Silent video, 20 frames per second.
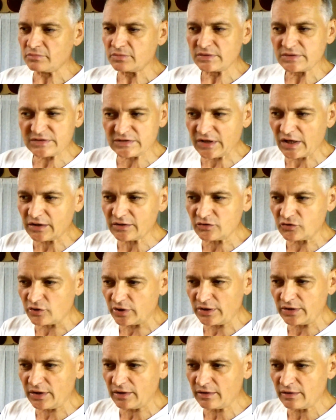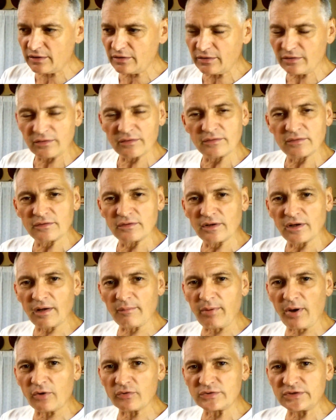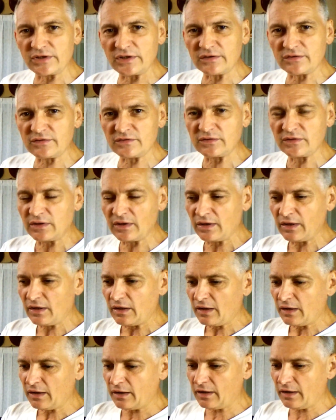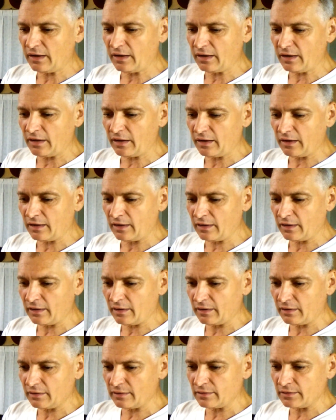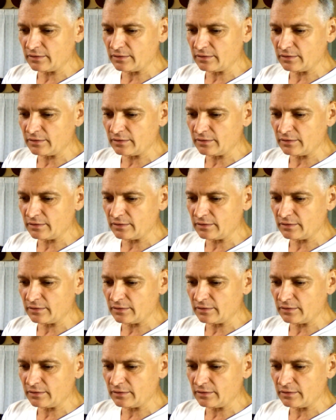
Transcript: Start reading about it, uh,